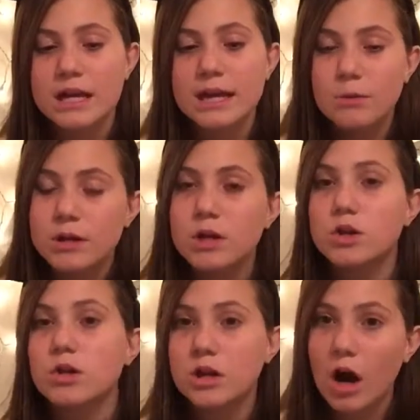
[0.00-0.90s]
He wanted
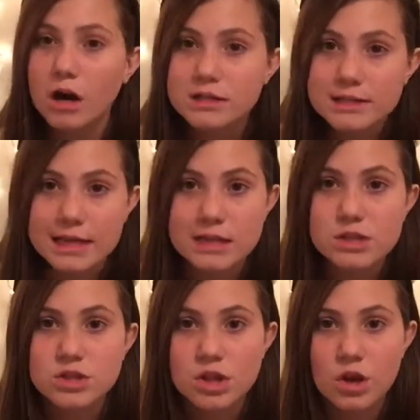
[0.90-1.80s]
to go to Cars
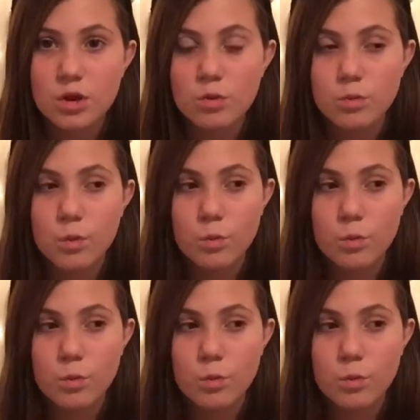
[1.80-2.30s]
Land, so